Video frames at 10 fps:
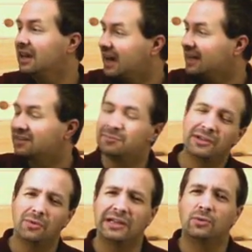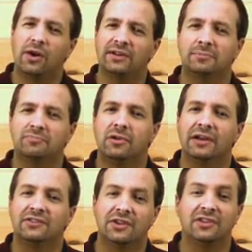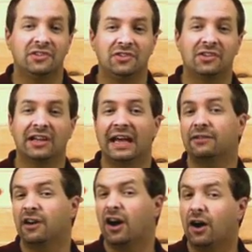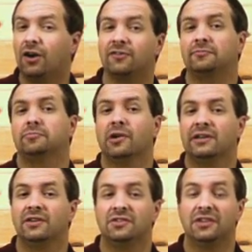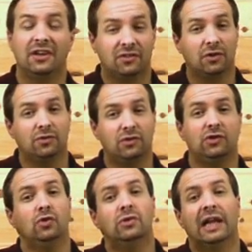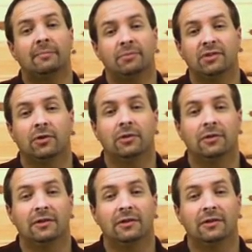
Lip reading: And we don't want it quite as bright, so this is going to have half brightness, so 2 lamps on.